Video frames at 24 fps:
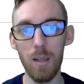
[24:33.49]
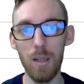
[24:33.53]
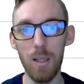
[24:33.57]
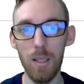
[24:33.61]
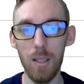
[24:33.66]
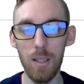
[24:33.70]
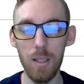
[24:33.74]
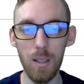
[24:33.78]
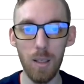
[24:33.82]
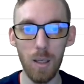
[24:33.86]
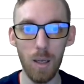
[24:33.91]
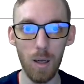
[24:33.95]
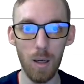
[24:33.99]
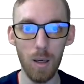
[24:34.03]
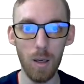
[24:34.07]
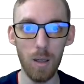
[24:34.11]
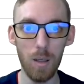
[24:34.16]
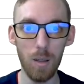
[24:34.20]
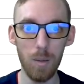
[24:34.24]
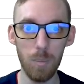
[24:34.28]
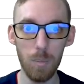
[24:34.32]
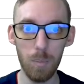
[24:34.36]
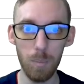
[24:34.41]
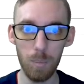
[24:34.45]
the
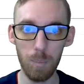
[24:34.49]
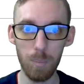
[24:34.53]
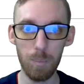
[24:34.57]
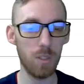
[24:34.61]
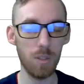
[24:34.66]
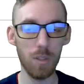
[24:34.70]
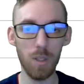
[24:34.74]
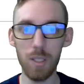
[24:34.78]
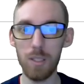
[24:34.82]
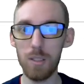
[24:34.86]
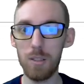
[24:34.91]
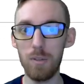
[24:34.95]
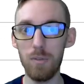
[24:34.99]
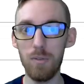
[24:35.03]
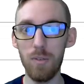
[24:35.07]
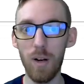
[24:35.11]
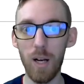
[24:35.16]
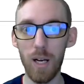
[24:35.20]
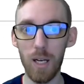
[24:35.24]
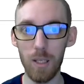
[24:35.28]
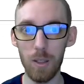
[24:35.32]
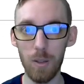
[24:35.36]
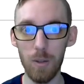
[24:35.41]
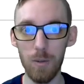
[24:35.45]
sliced
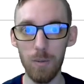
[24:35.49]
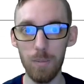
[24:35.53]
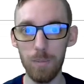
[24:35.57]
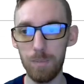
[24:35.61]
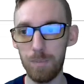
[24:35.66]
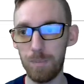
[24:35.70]
file.